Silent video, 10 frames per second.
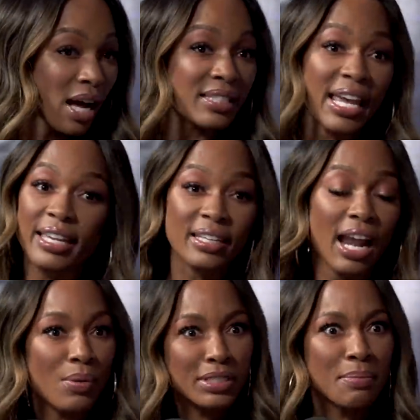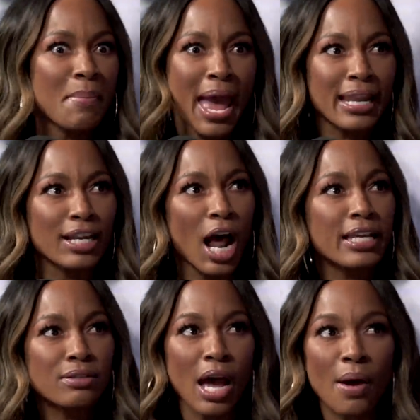I'll take it. I wasn't mad at.
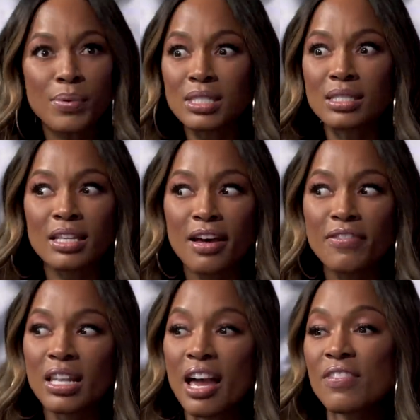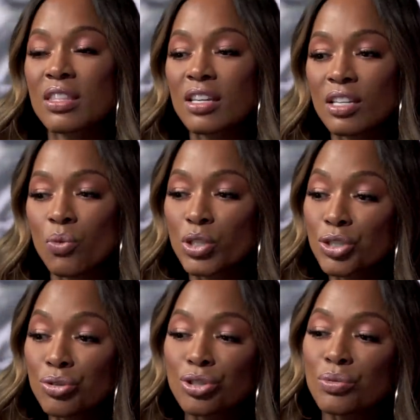I I was just loving life. And then what
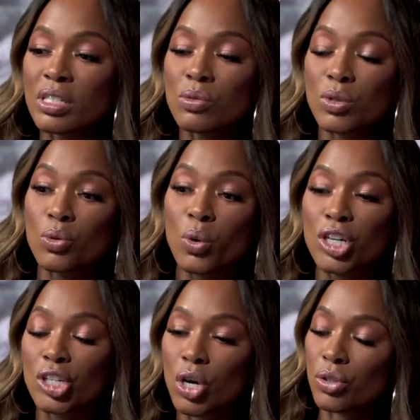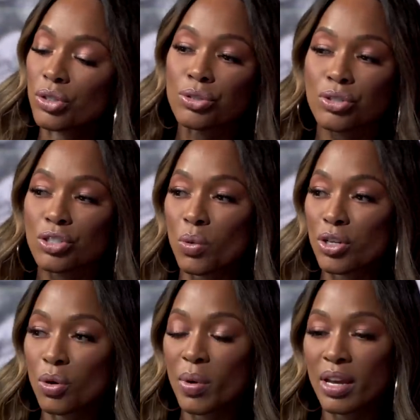you do is when you work in local news, you just
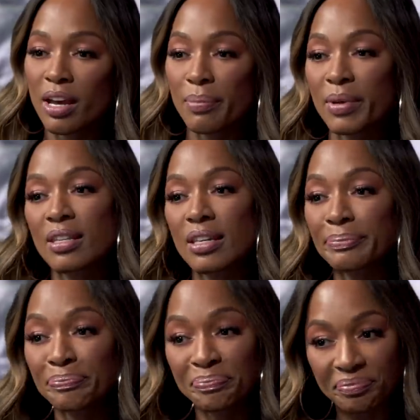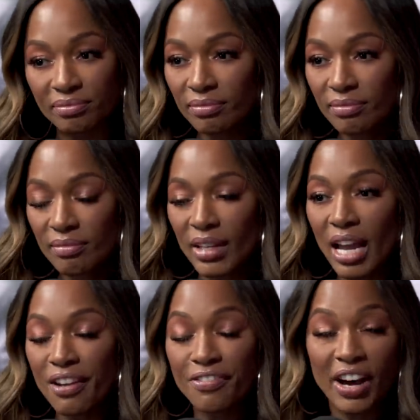work your way up. And then
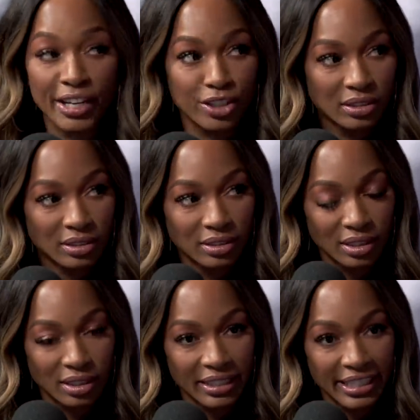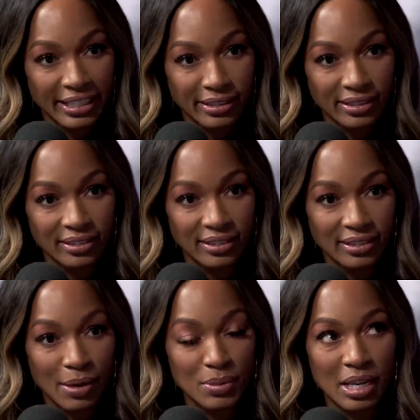I got fired in Atlanta
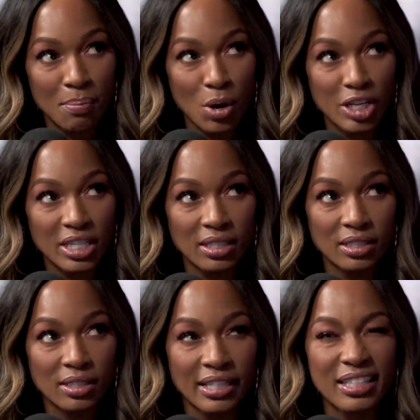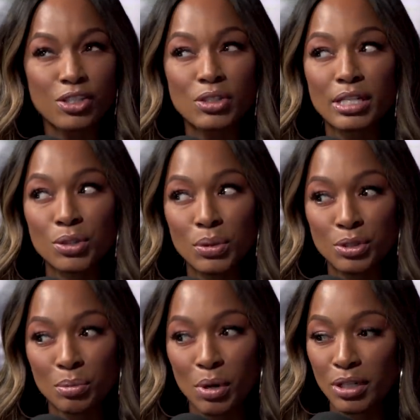that was like market. I think there's like
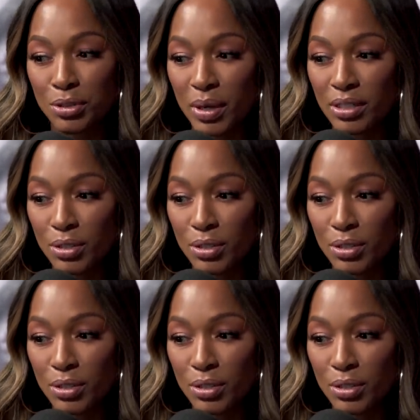200 markets, right?